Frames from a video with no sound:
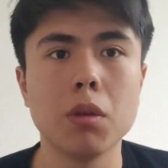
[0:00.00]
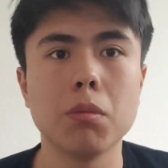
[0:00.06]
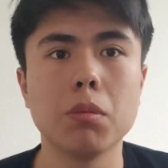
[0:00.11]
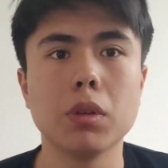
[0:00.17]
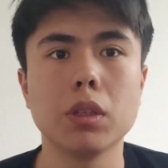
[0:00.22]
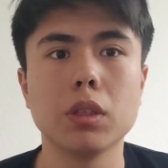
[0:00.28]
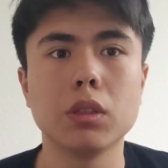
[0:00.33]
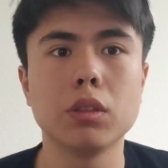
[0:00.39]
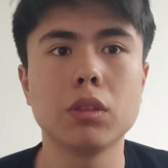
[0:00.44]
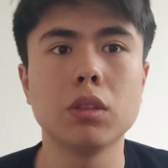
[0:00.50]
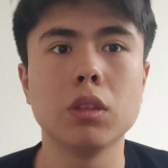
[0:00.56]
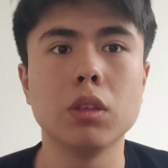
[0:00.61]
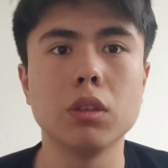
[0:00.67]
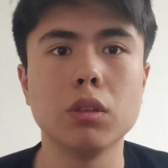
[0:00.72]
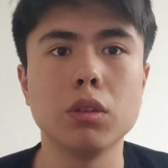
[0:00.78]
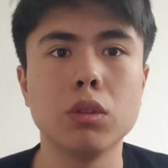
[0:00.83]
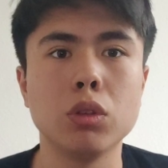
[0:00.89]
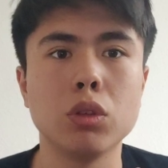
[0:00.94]
But
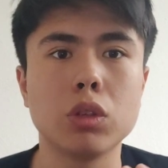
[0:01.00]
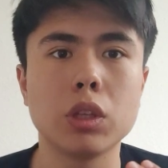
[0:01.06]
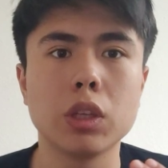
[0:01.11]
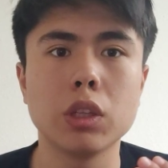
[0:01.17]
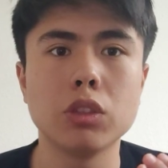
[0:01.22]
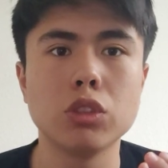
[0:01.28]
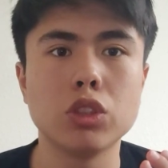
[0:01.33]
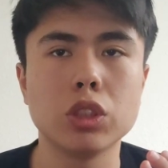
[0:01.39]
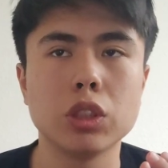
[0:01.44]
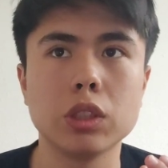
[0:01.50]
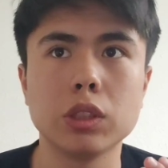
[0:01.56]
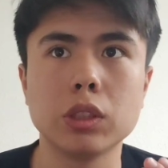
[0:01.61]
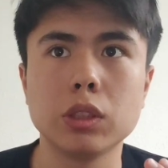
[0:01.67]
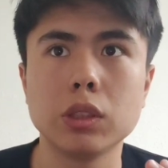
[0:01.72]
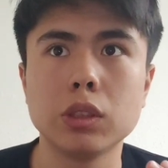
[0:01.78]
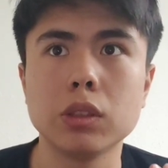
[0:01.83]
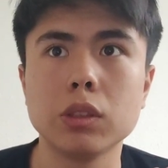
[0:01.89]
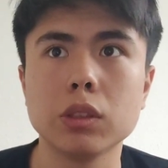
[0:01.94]
you can
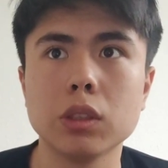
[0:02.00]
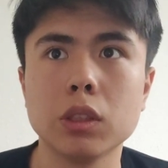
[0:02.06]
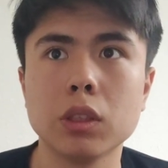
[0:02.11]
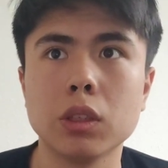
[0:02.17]
just